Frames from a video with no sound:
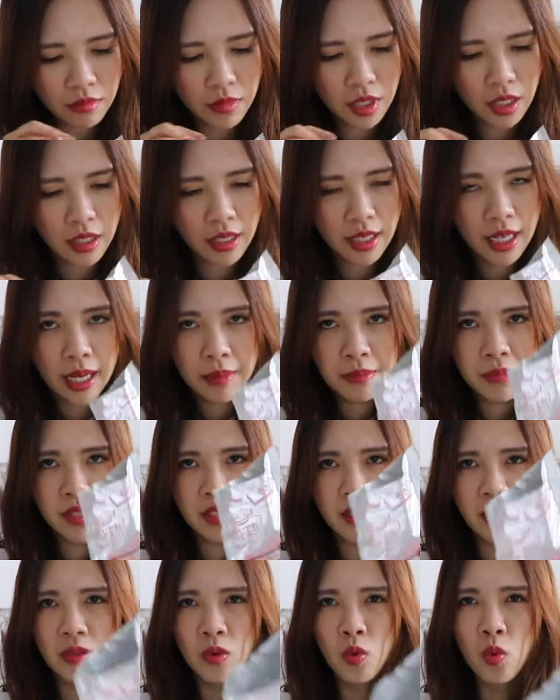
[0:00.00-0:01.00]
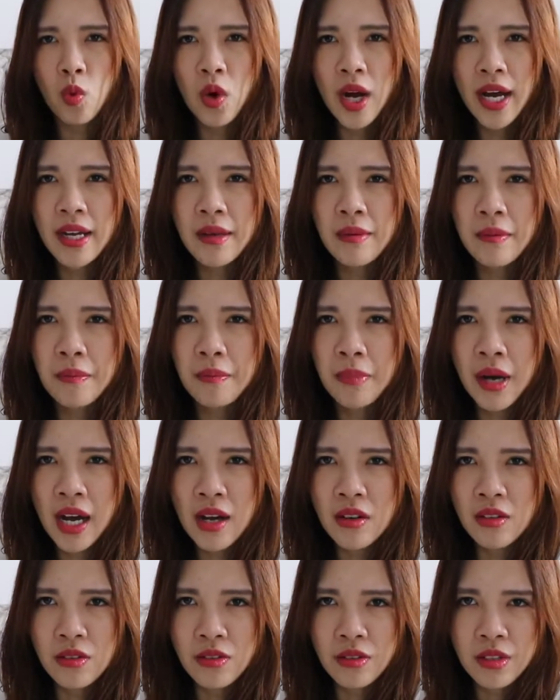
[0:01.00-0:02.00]
it comes in a white
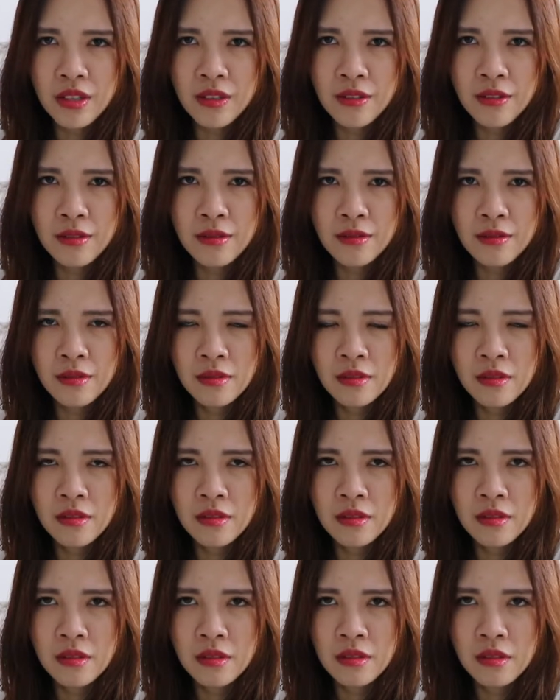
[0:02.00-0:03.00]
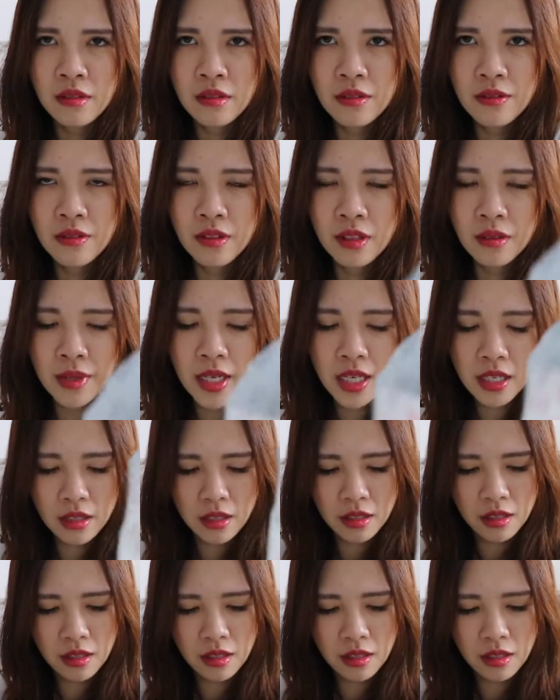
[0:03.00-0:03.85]
powdery format.